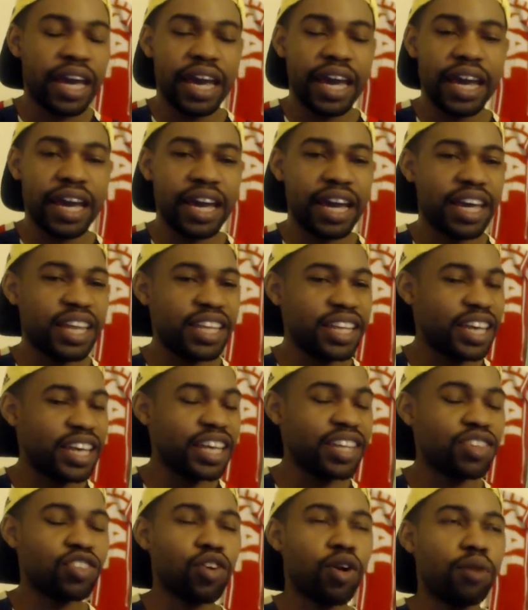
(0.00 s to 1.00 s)
And
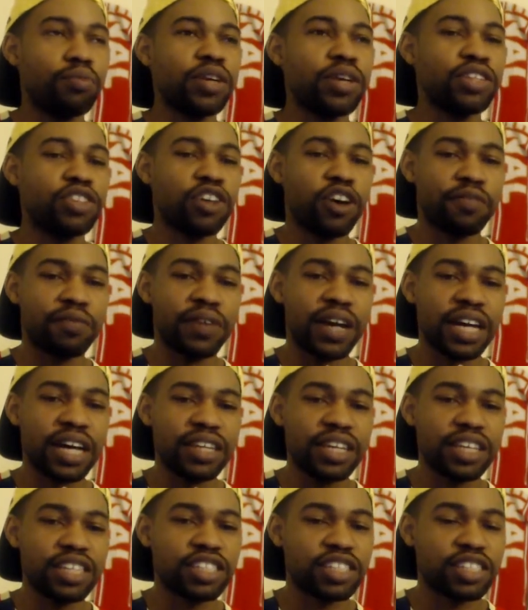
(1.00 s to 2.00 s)
it's gonna be tough, man. I
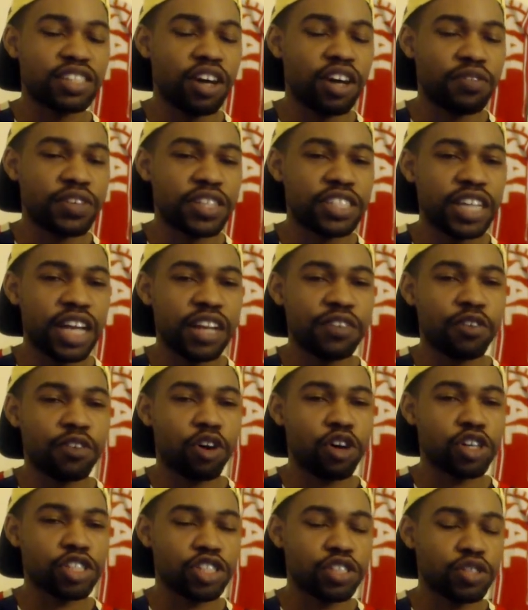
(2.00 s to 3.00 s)
think it's the toughest challenge
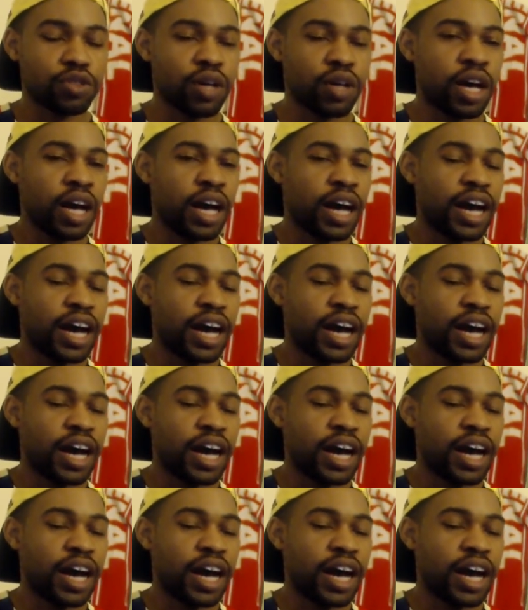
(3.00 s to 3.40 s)
for Arsenal.